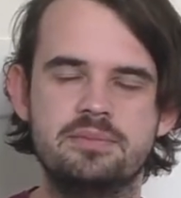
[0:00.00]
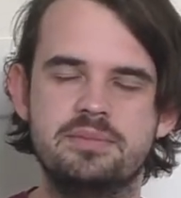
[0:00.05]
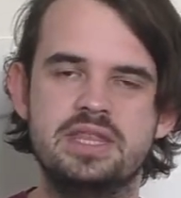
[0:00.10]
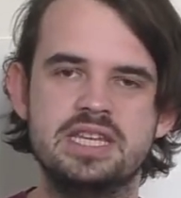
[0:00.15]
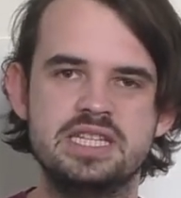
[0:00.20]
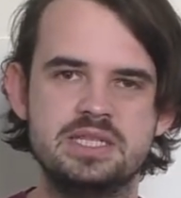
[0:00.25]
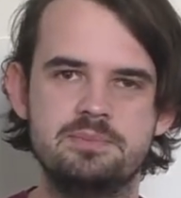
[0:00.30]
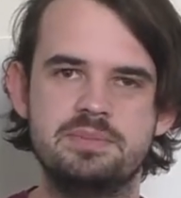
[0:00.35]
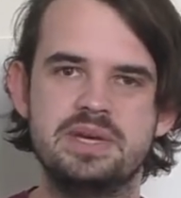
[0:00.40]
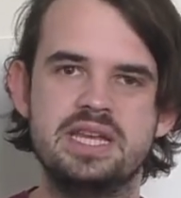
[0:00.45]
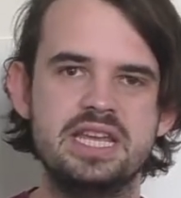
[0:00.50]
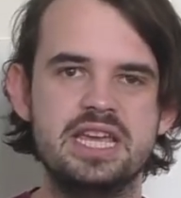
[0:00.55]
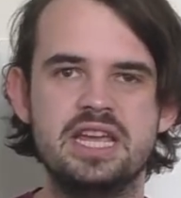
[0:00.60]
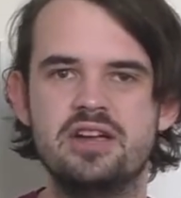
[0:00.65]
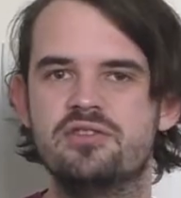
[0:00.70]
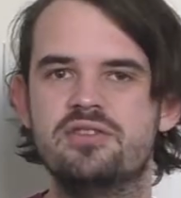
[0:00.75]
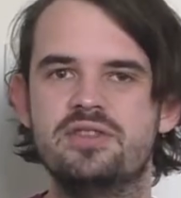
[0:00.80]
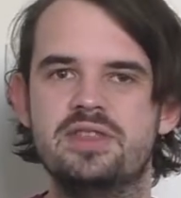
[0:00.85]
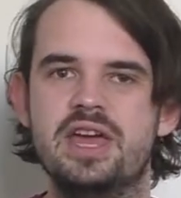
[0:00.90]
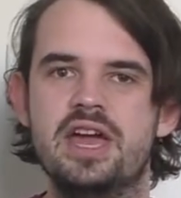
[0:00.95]
this bit
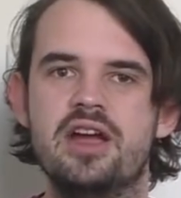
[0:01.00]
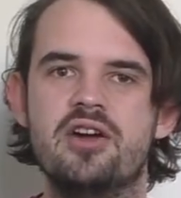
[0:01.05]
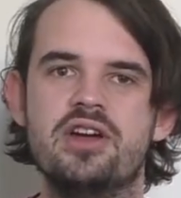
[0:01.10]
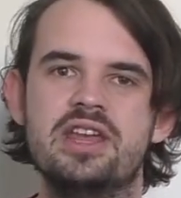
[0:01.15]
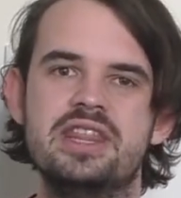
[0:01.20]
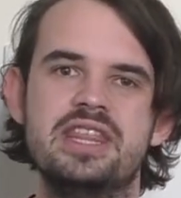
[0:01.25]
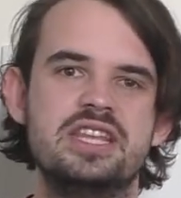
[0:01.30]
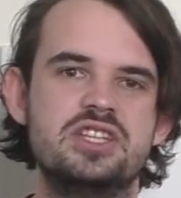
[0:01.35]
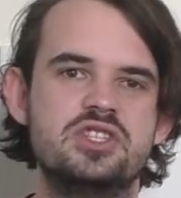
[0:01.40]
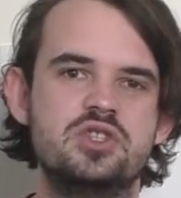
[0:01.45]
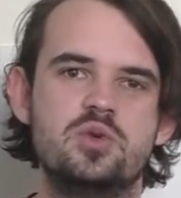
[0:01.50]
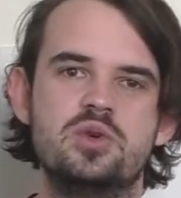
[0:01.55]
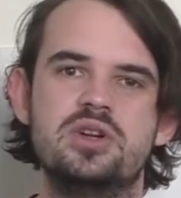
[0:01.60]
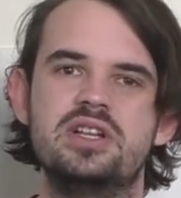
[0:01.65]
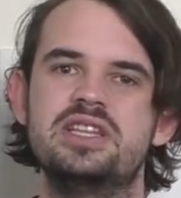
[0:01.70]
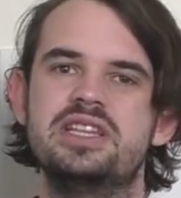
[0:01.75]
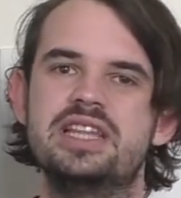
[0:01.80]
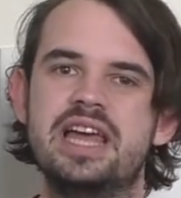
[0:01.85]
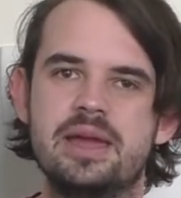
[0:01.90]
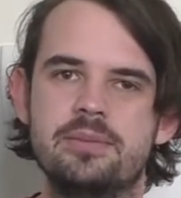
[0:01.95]
here and there and then sort
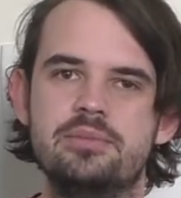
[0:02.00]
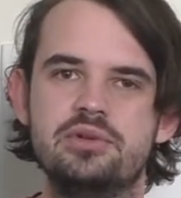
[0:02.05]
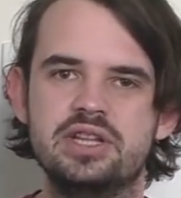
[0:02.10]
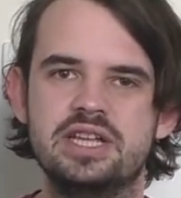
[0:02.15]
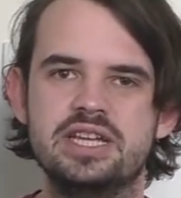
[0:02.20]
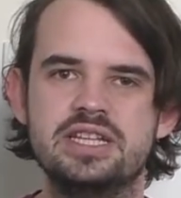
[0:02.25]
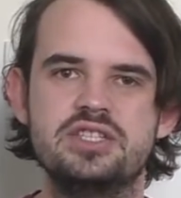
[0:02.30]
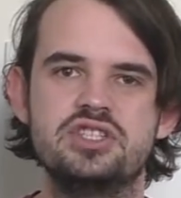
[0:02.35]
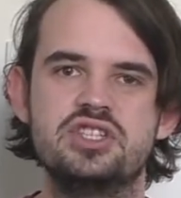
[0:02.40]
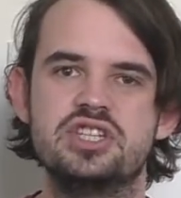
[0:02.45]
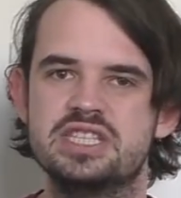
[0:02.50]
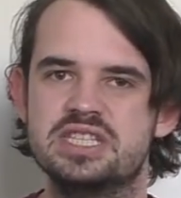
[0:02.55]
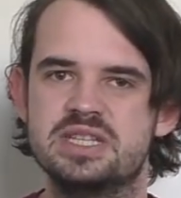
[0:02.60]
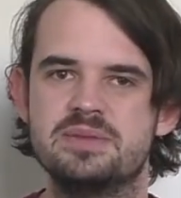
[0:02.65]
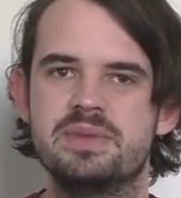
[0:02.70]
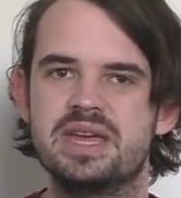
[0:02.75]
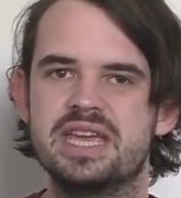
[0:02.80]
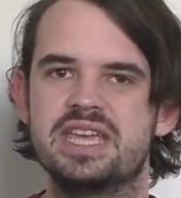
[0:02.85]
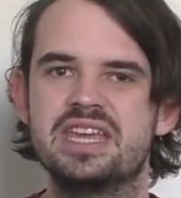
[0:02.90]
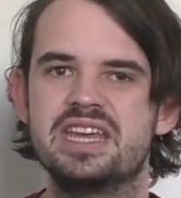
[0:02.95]
of label it just to
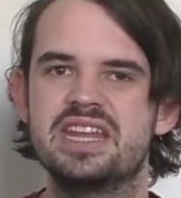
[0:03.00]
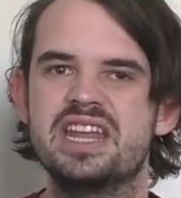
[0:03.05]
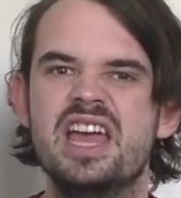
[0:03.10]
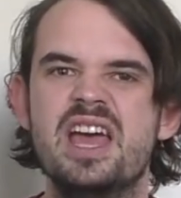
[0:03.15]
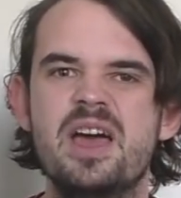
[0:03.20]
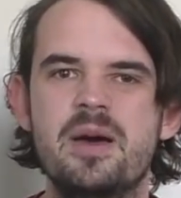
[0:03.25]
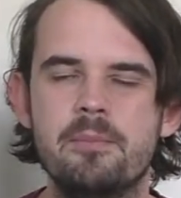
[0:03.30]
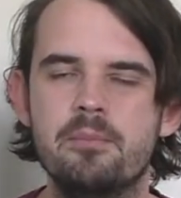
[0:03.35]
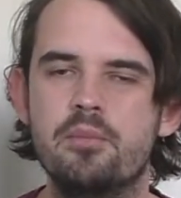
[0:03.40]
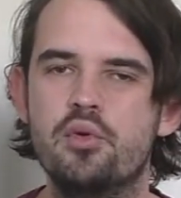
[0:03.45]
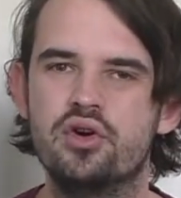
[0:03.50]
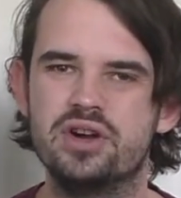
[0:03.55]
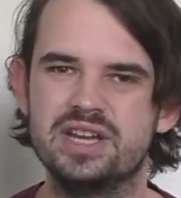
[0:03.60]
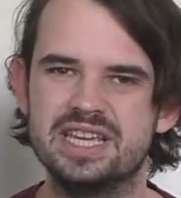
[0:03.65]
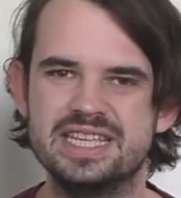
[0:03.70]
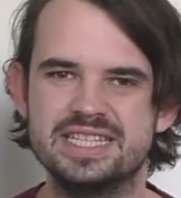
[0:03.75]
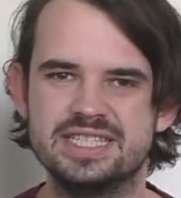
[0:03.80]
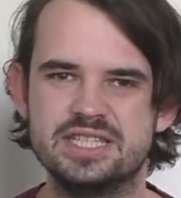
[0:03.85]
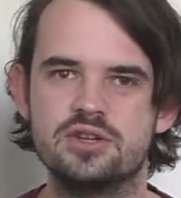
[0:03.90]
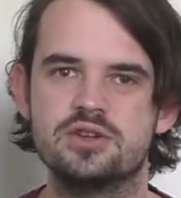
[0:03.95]
make it more
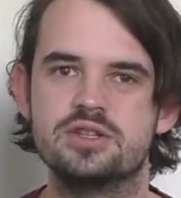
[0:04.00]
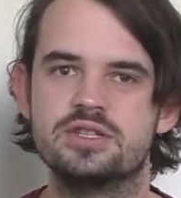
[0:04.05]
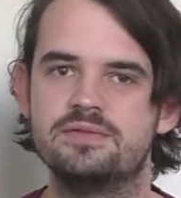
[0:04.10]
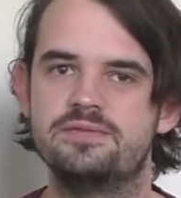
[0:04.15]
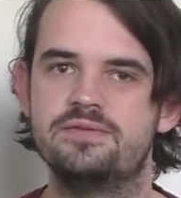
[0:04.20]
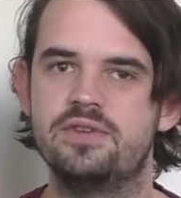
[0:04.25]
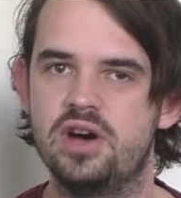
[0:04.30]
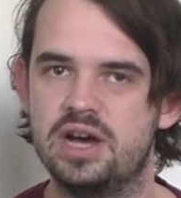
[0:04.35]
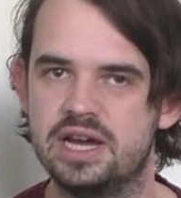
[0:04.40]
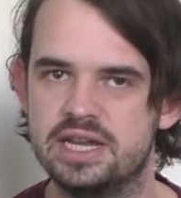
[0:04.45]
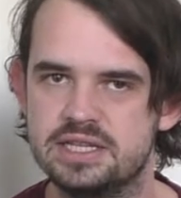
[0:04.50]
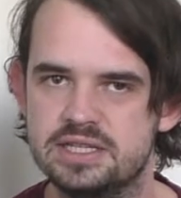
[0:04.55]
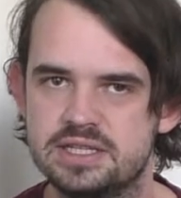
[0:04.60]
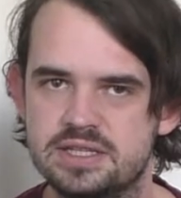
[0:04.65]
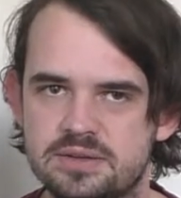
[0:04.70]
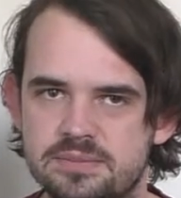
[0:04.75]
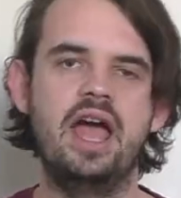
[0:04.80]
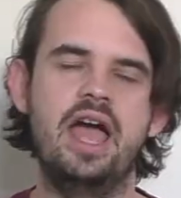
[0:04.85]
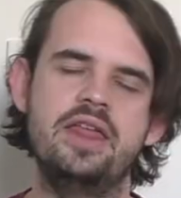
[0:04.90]
easier to find.